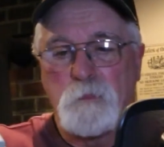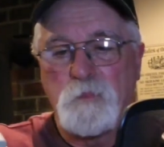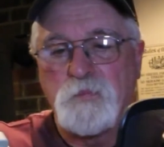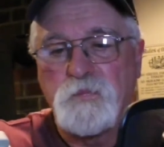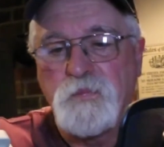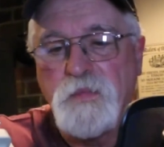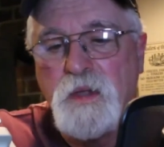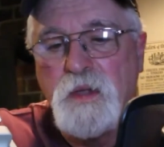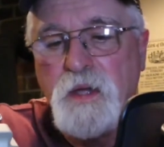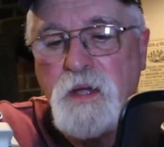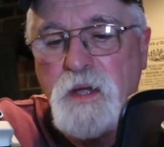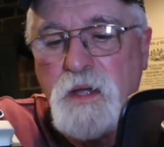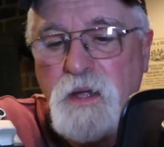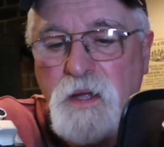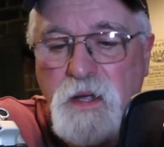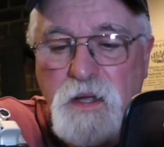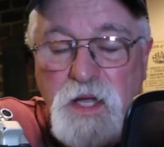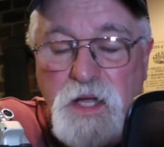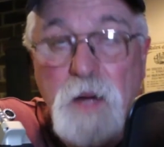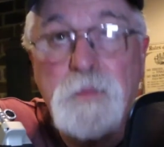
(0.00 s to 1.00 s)

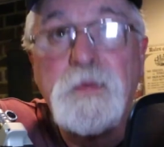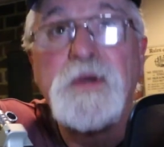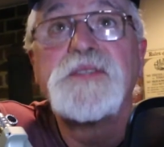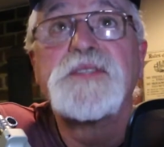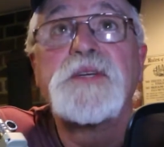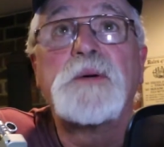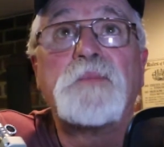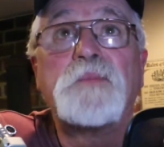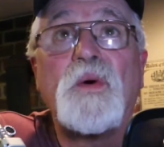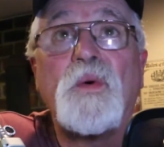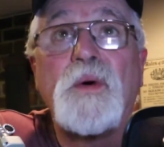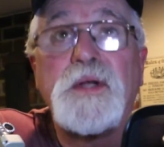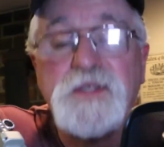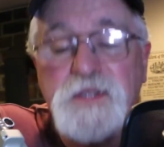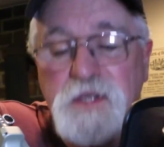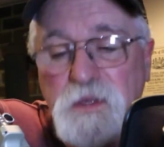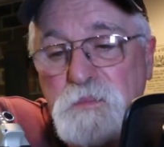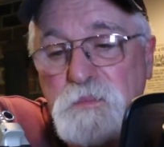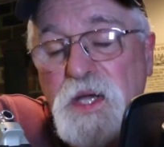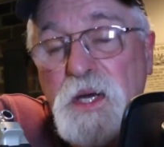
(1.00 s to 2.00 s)
A couple of simple
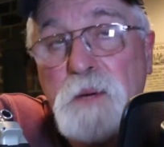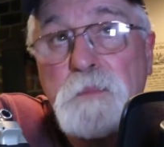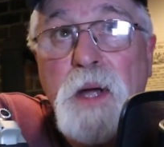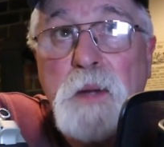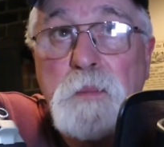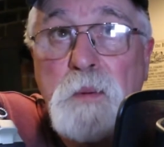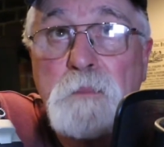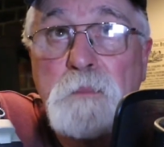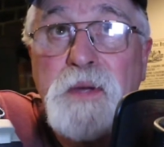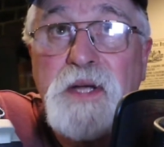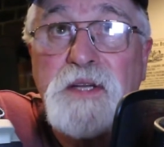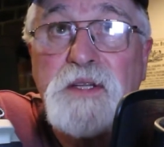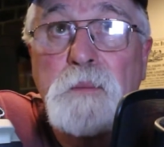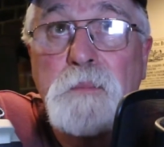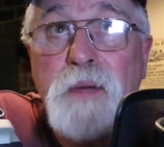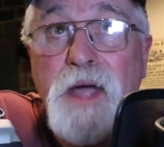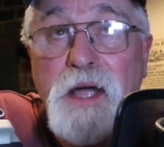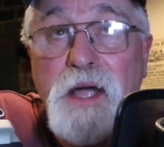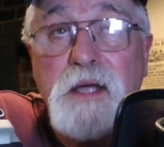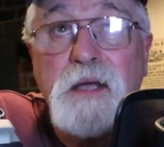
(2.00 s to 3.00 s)
ones. Peter Piper picked a
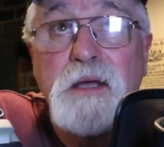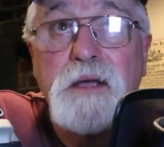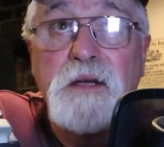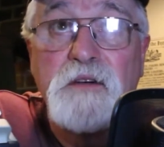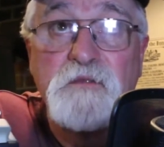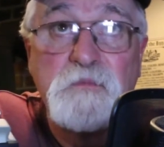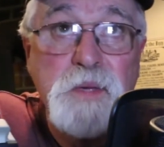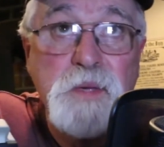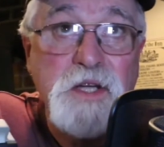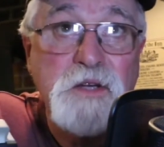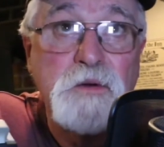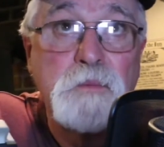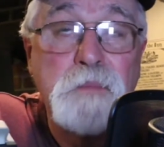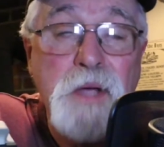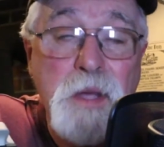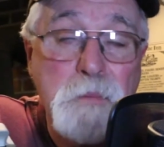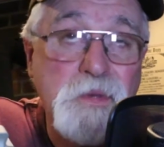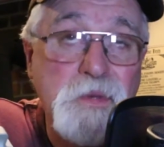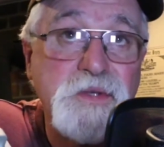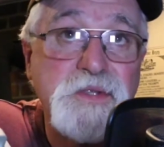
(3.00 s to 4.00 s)
peck of pickled
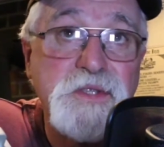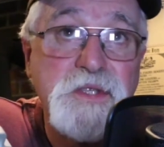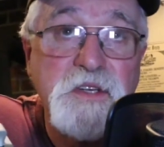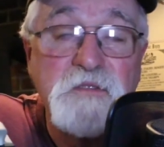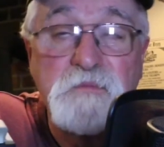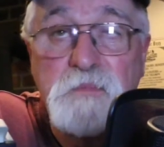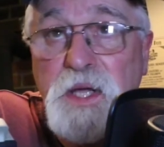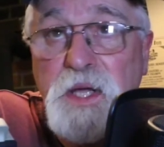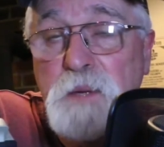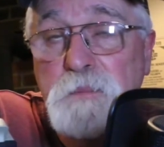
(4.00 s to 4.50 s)
peppers. If Peter